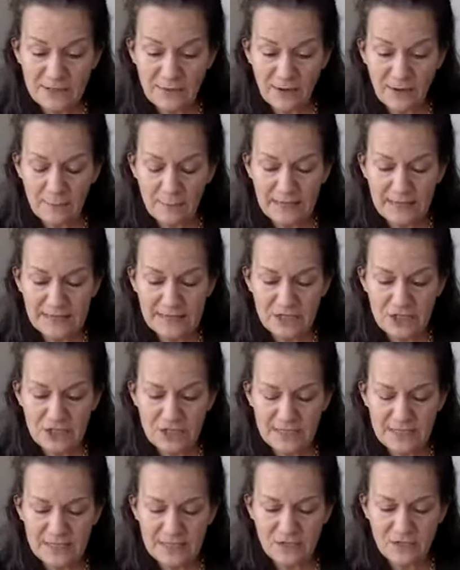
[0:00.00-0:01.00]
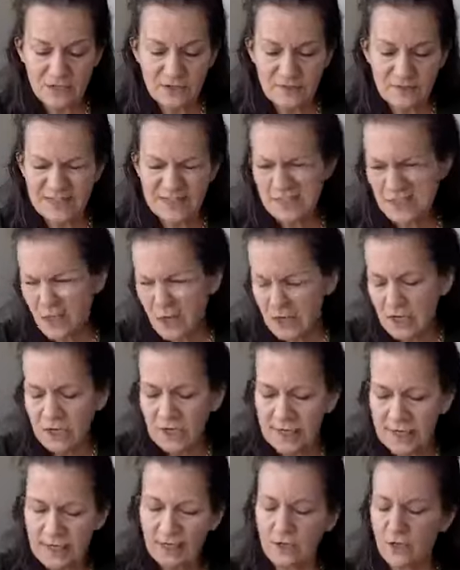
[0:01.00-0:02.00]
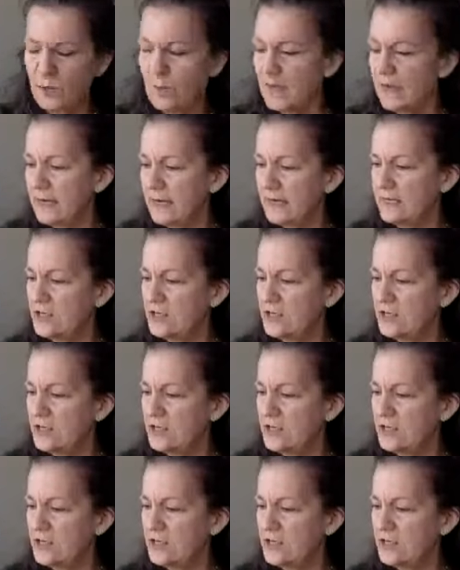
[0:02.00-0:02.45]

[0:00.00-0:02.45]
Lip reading: so I might just sort of get going.